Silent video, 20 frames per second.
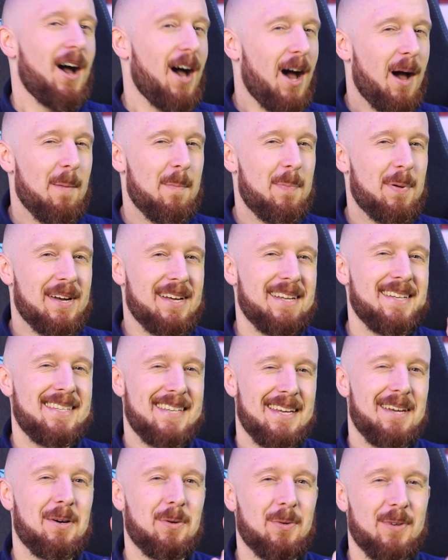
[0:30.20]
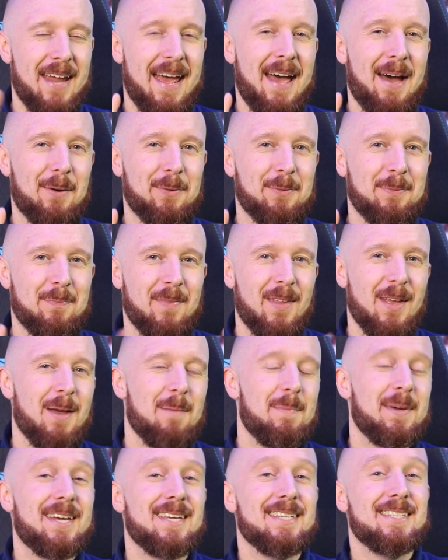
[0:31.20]
Up until now,
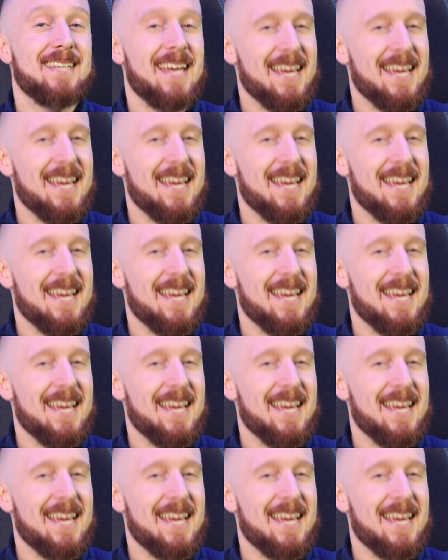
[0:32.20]
because